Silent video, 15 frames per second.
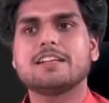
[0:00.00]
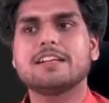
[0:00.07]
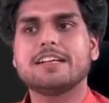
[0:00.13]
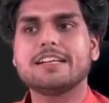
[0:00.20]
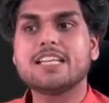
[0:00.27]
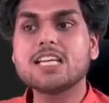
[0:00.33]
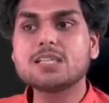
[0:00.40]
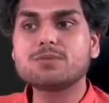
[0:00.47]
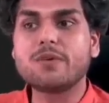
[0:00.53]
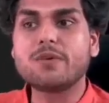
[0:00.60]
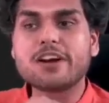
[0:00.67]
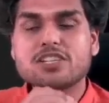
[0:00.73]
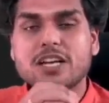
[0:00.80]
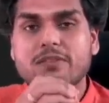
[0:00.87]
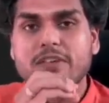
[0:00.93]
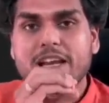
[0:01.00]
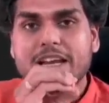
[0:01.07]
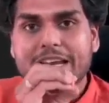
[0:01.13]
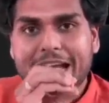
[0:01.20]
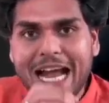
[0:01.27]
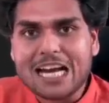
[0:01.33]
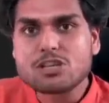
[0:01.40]
This function will
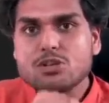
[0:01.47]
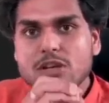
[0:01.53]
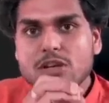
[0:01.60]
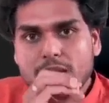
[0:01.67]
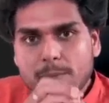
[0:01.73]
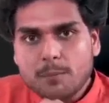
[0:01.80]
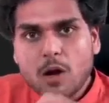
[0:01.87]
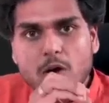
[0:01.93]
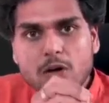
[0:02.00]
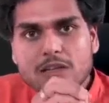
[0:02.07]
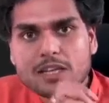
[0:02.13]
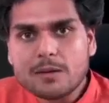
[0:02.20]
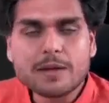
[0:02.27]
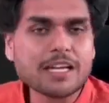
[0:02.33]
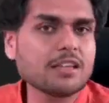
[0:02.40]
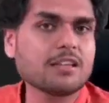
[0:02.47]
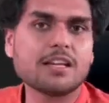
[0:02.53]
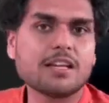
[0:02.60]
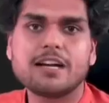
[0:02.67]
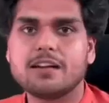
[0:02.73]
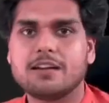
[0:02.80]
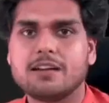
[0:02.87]
actually block the main
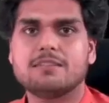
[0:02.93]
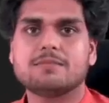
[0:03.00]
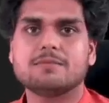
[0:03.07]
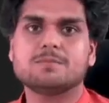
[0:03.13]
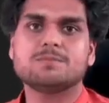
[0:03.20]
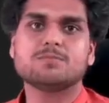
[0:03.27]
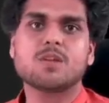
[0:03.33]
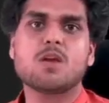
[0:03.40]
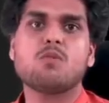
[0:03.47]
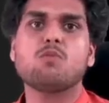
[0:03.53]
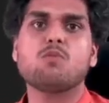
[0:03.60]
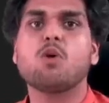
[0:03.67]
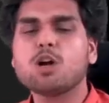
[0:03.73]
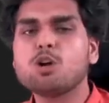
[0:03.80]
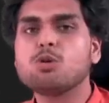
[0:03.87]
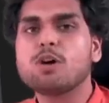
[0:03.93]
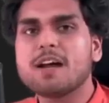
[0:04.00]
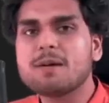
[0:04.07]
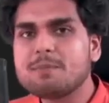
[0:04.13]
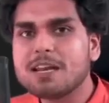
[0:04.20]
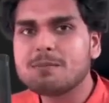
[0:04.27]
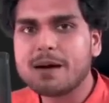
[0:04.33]
thread. What do I
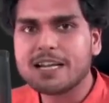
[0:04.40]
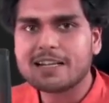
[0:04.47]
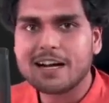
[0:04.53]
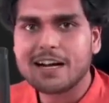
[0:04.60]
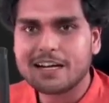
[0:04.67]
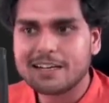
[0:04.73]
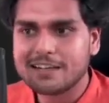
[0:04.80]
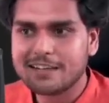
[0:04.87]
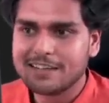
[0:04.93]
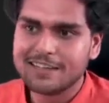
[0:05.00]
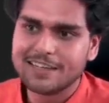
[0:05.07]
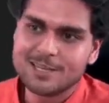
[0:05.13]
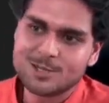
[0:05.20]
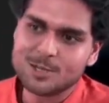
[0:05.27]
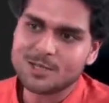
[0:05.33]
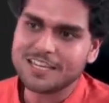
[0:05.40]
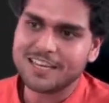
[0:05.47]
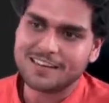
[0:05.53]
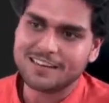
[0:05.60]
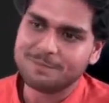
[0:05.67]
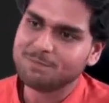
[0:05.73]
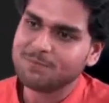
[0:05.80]
mean by that? So see,
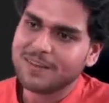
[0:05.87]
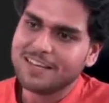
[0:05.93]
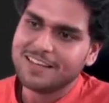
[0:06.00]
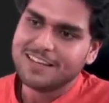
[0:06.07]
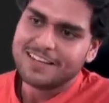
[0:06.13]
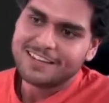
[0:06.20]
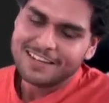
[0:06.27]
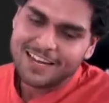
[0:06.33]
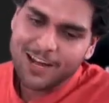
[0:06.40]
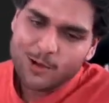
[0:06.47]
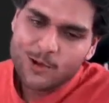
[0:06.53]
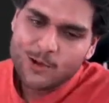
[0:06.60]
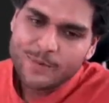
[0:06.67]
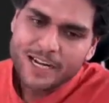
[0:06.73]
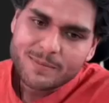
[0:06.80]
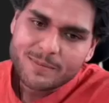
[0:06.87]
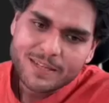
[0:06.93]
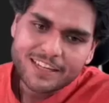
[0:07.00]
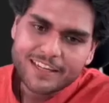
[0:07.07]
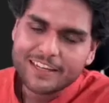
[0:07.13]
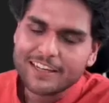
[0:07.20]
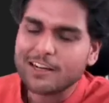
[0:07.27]
now you might be
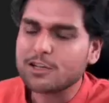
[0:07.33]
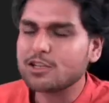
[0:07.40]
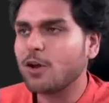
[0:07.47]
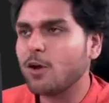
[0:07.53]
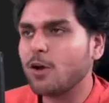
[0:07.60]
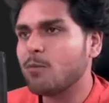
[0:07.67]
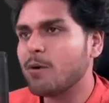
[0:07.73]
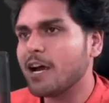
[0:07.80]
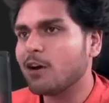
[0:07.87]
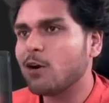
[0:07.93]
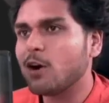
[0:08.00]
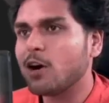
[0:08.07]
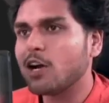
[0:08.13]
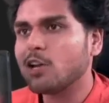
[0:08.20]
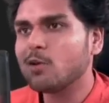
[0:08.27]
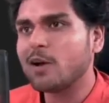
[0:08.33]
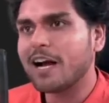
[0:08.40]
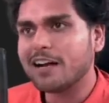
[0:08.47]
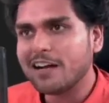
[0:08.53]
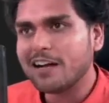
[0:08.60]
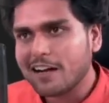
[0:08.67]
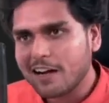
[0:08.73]
thinking, Akshay, oh my God, you
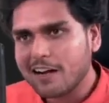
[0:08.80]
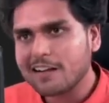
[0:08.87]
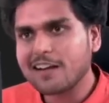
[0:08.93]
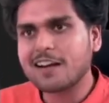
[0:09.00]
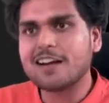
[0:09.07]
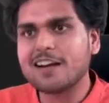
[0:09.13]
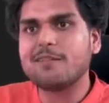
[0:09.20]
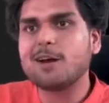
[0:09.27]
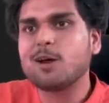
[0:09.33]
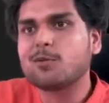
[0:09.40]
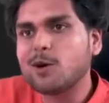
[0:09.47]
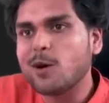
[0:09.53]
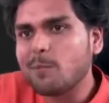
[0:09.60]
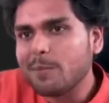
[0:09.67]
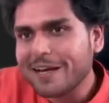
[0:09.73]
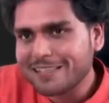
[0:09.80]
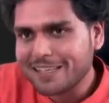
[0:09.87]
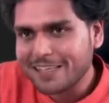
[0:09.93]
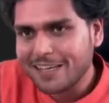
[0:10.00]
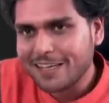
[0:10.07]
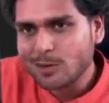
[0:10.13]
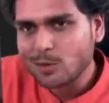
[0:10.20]
added another level of
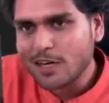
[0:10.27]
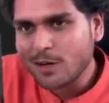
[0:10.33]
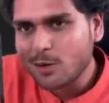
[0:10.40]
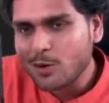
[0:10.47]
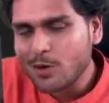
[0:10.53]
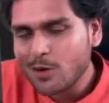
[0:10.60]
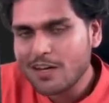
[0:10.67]
complexity to the code.